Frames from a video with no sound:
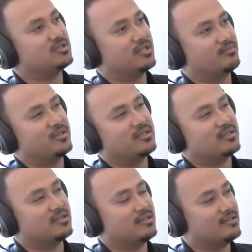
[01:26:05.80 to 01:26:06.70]
like being
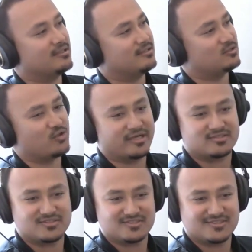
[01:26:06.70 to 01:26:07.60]
in a in a
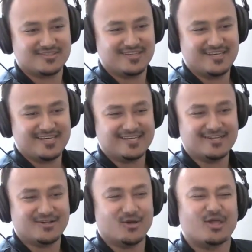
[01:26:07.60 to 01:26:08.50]
trance. Yeah. You
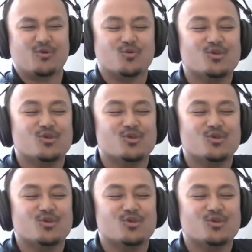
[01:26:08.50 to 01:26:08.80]
know, or like really,